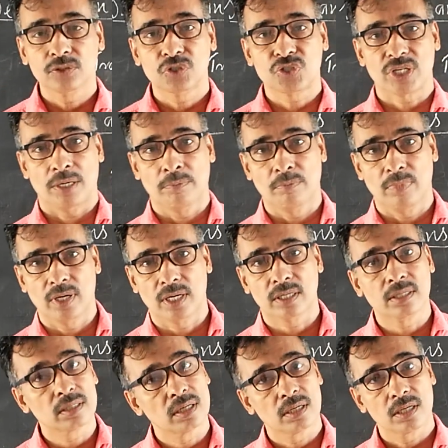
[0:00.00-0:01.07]
summer,
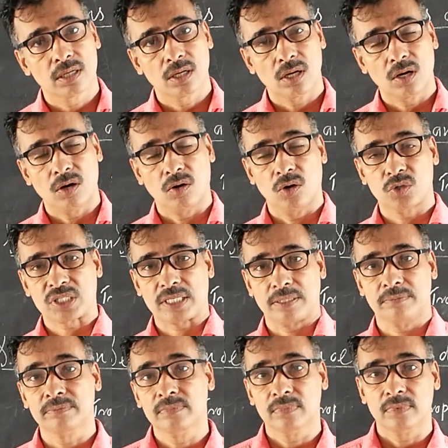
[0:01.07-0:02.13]

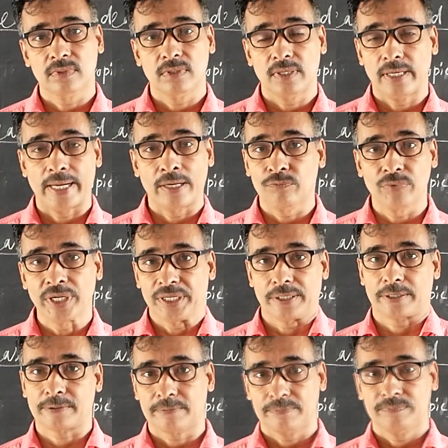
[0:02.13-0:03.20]
autumn and
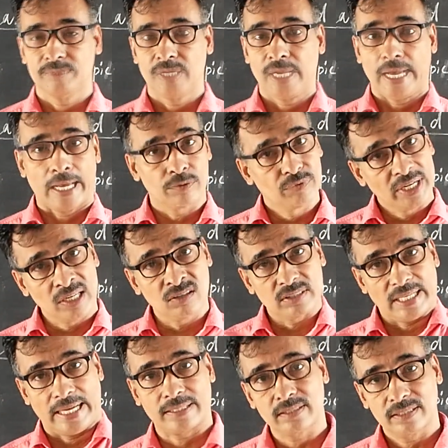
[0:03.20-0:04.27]
winter. And we know
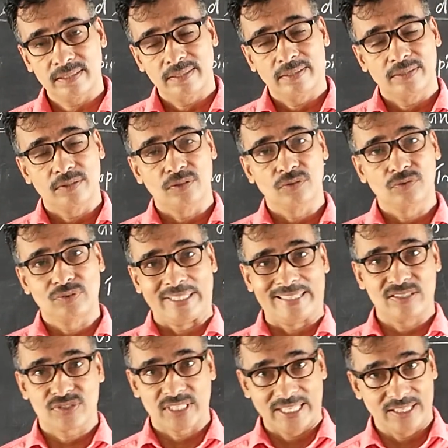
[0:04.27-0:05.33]
that
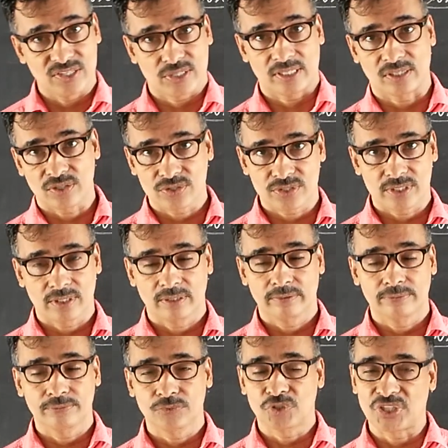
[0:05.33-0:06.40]
these seasons
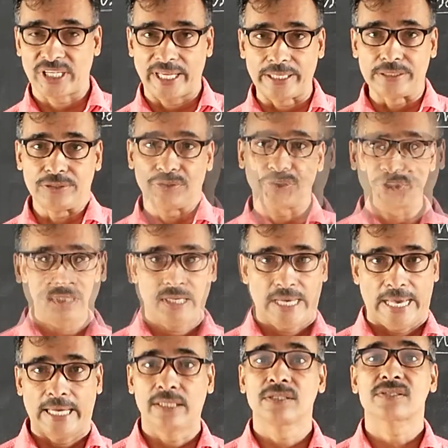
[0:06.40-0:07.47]
change
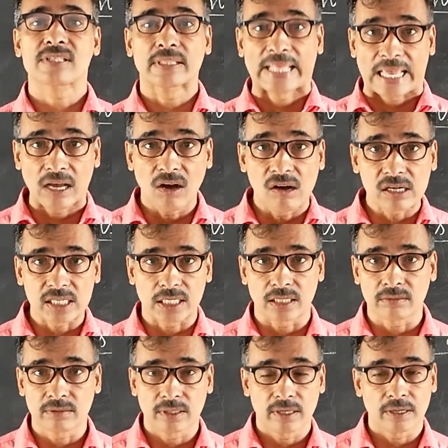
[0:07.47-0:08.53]
and they
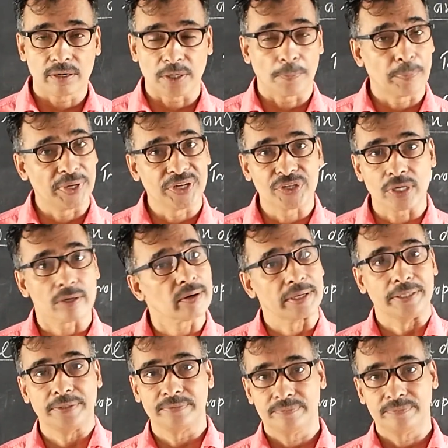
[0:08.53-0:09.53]
occur repeatedly.